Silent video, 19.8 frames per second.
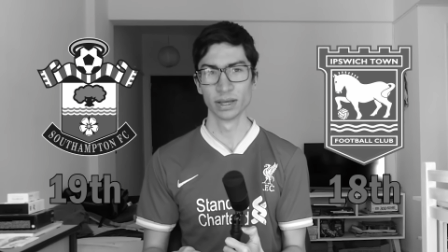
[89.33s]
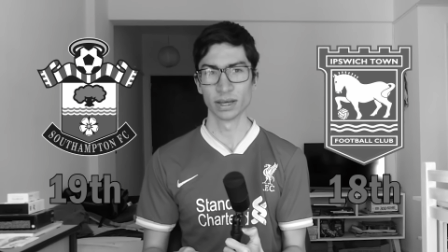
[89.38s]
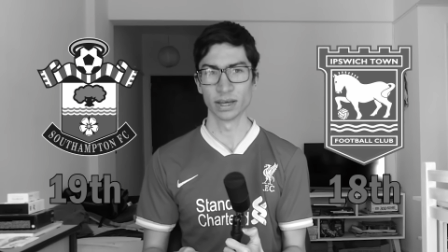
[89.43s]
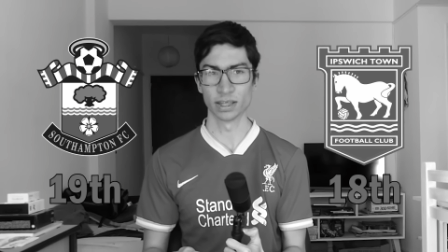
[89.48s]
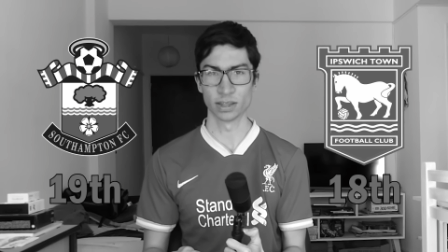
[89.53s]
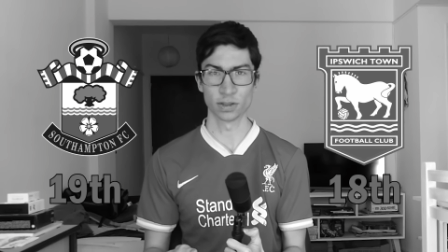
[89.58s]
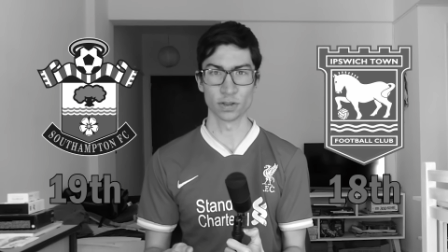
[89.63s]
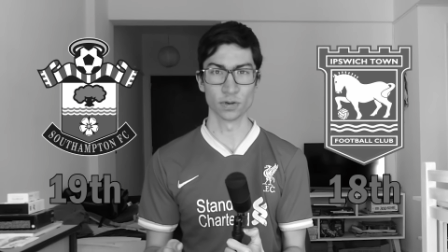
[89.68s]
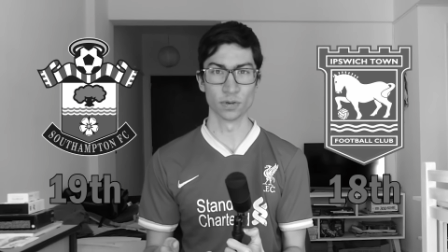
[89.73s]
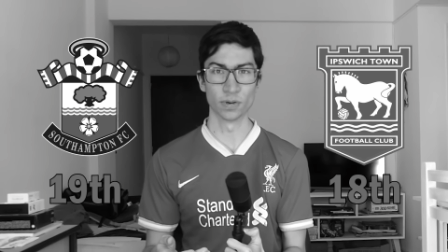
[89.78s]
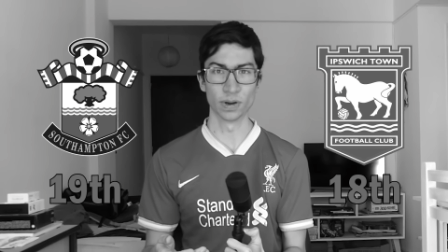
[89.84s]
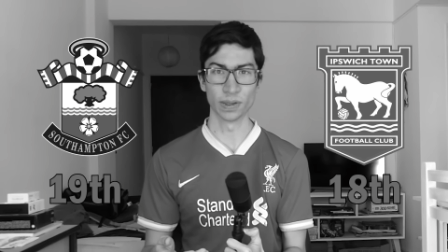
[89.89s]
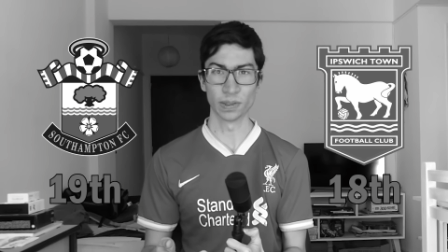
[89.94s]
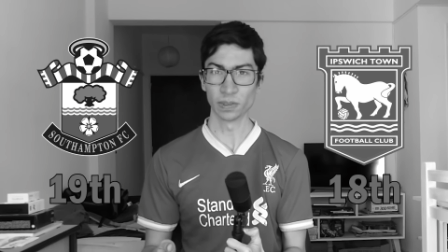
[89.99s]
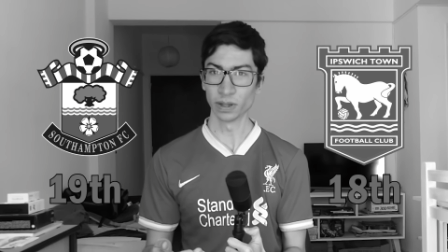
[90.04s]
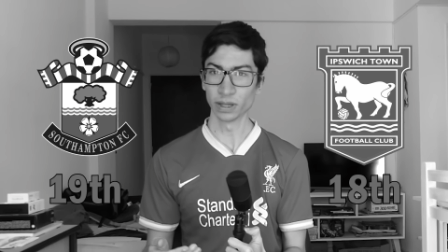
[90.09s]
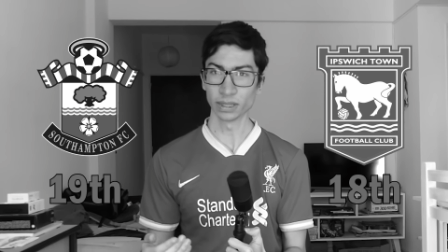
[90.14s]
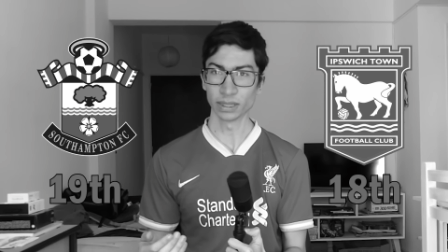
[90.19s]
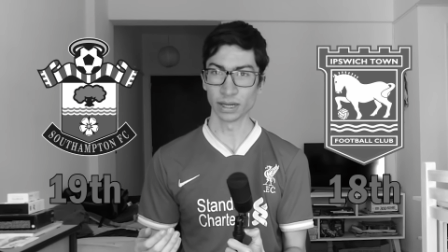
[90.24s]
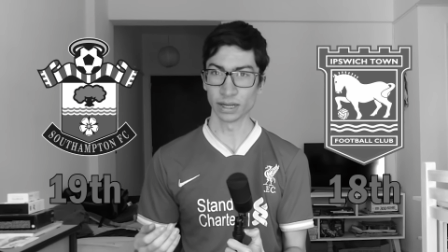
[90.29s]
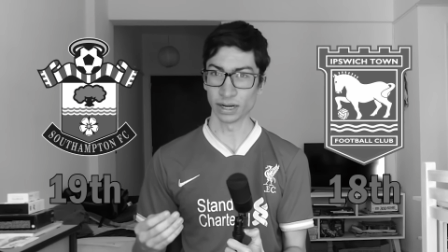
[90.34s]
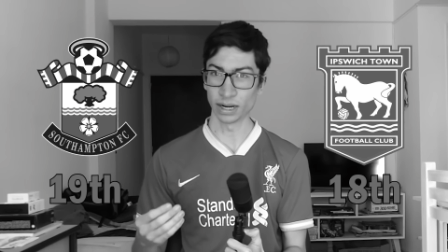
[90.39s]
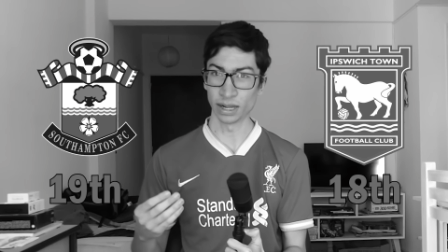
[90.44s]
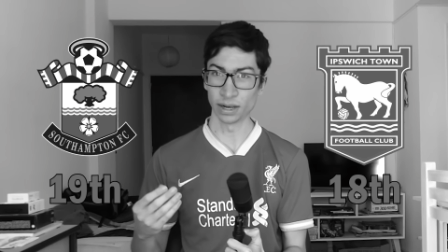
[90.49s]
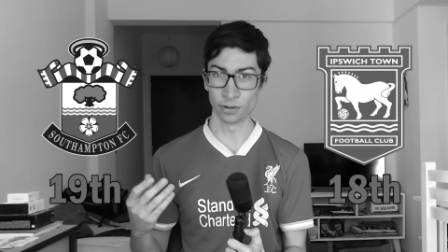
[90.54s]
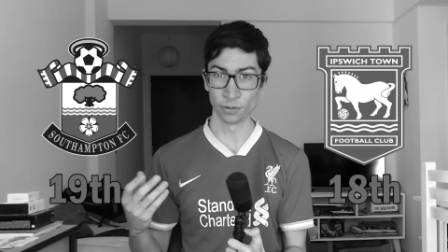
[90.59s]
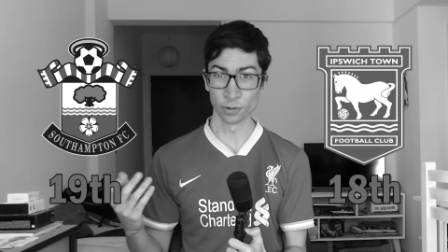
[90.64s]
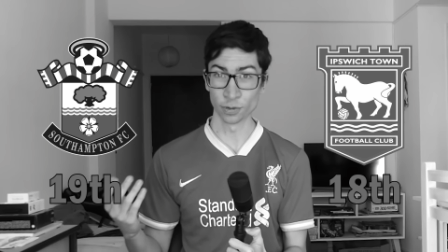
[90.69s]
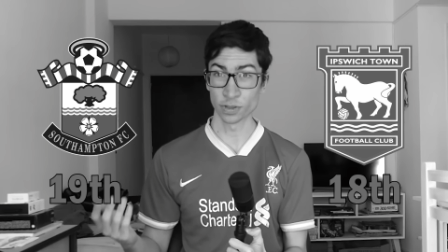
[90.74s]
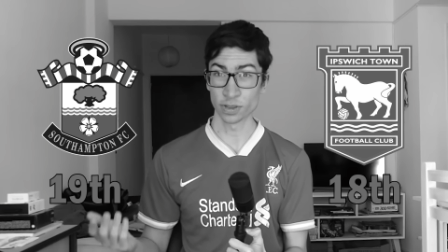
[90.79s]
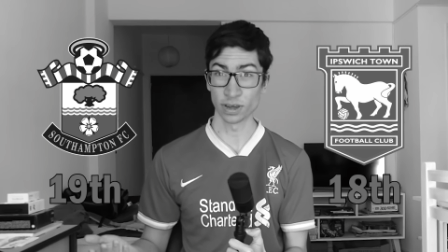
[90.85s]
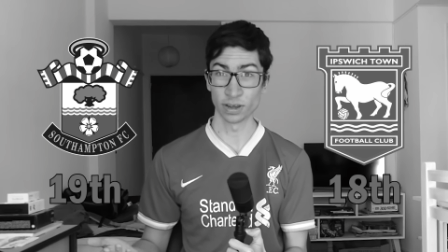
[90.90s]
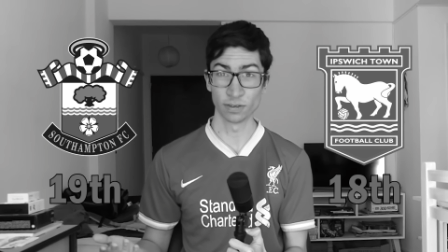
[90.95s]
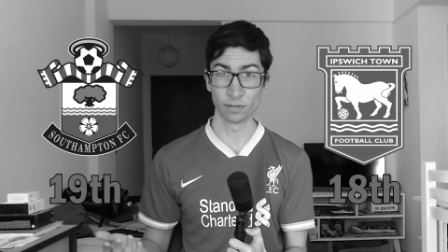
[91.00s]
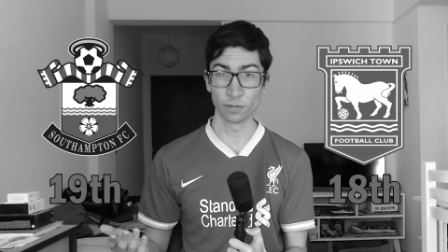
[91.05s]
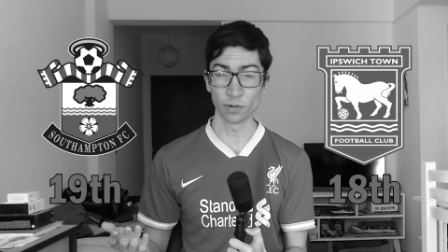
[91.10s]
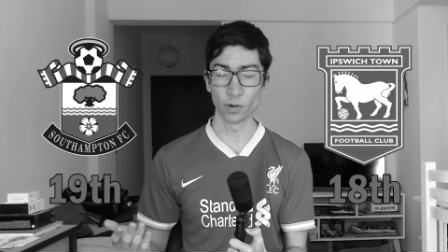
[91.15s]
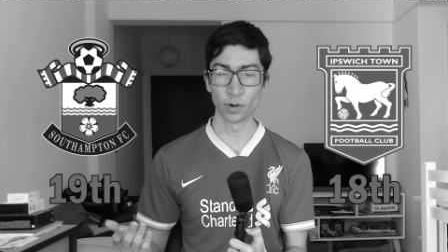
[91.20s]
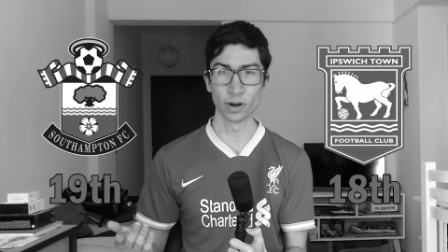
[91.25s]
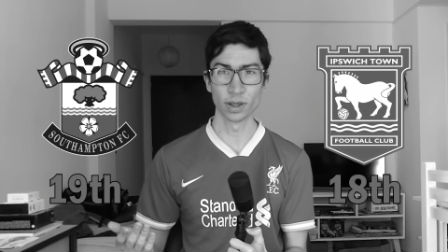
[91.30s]
and so I think that alongside
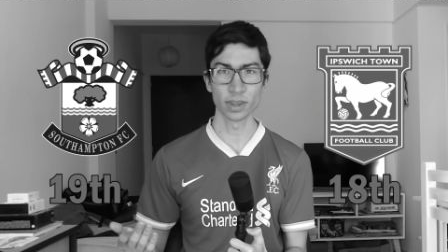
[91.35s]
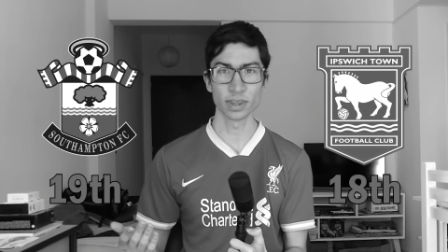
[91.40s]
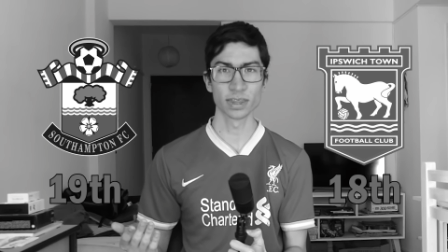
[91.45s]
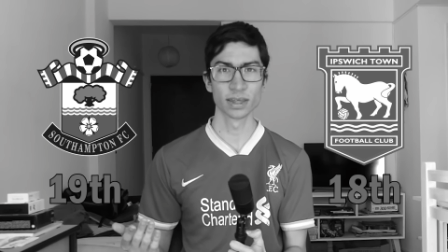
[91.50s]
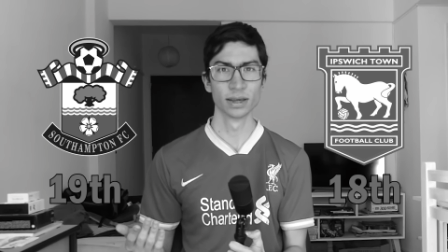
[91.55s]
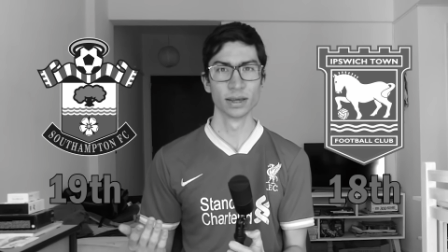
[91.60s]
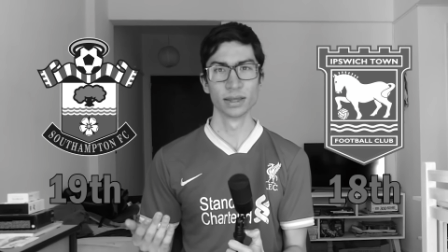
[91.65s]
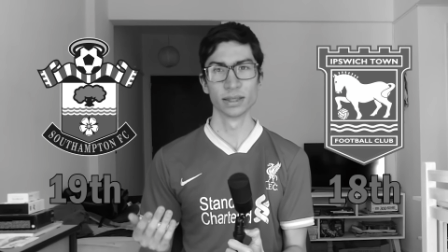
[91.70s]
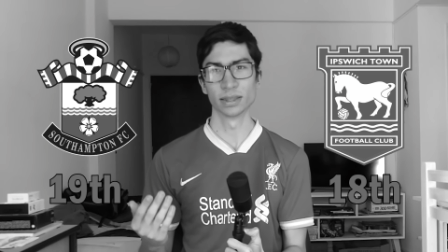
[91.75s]
Forest,